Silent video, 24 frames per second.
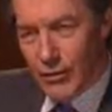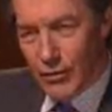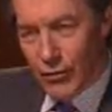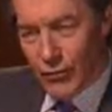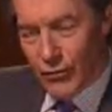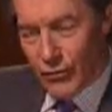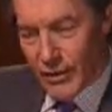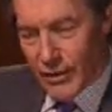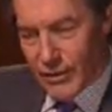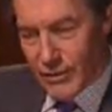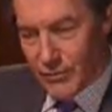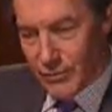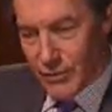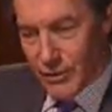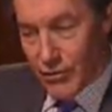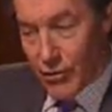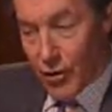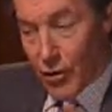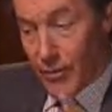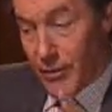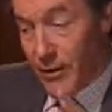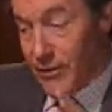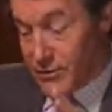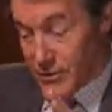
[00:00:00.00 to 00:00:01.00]
political race
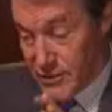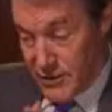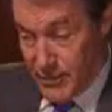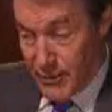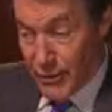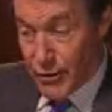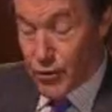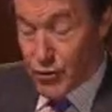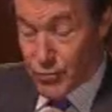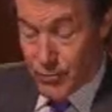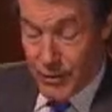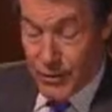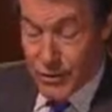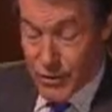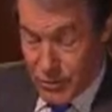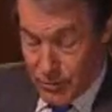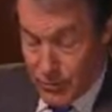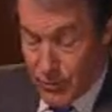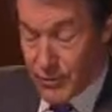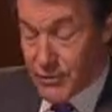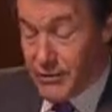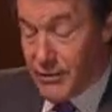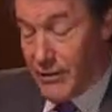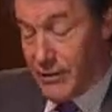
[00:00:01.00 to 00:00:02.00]
when you talk about some of those
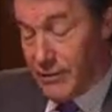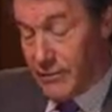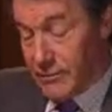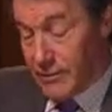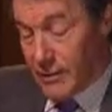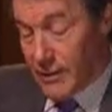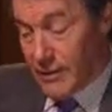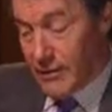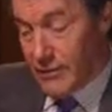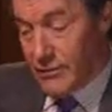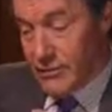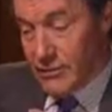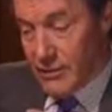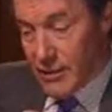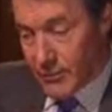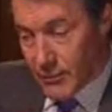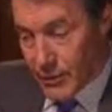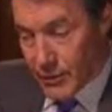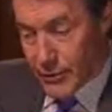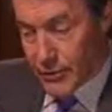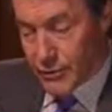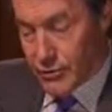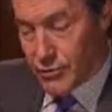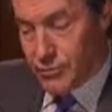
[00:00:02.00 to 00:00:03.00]
principles and
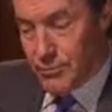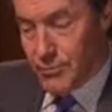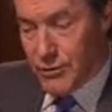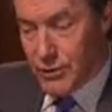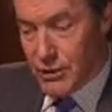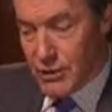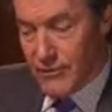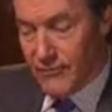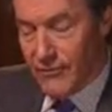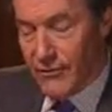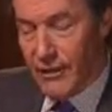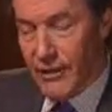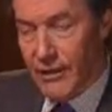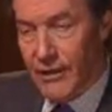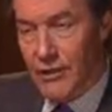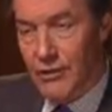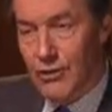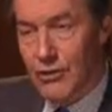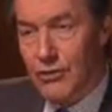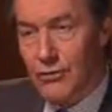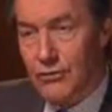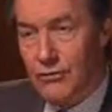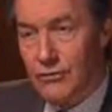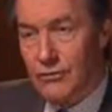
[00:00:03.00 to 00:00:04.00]
some of those
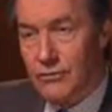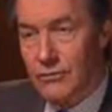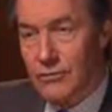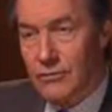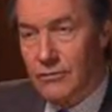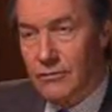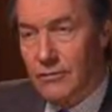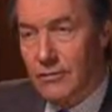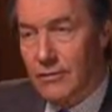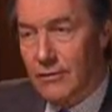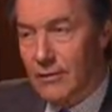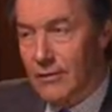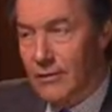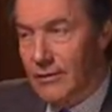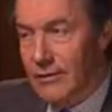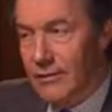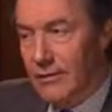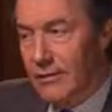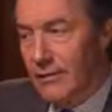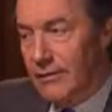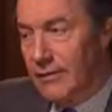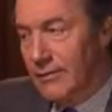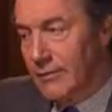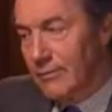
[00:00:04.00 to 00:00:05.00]
specific issues.
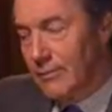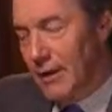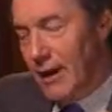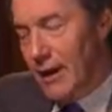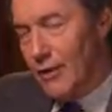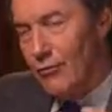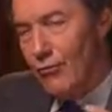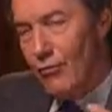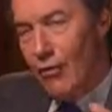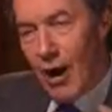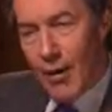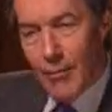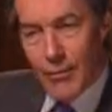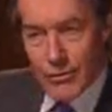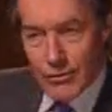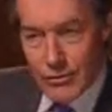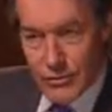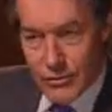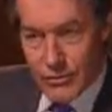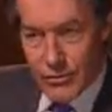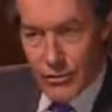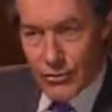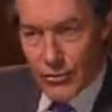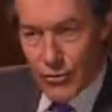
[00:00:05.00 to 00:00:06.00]
Pat
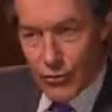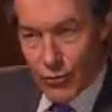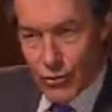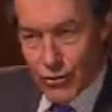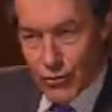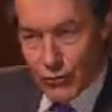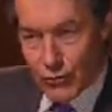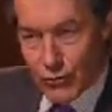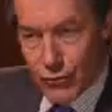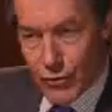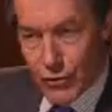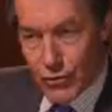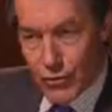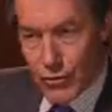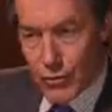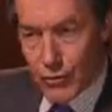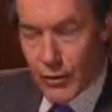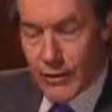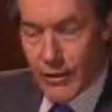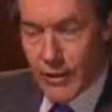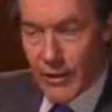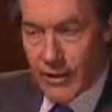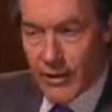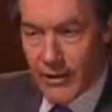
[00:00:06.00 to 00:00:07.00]
Robertson's endorsed
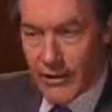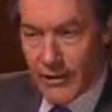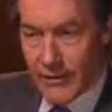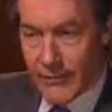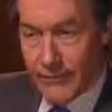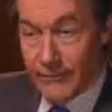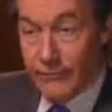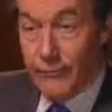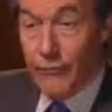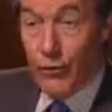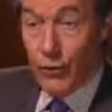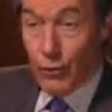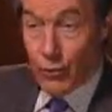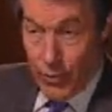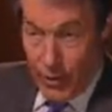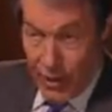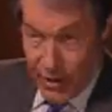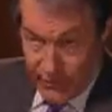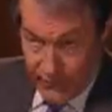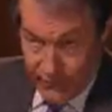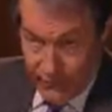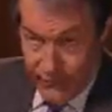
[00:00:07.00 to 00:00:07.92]
Rudy Giuliani. You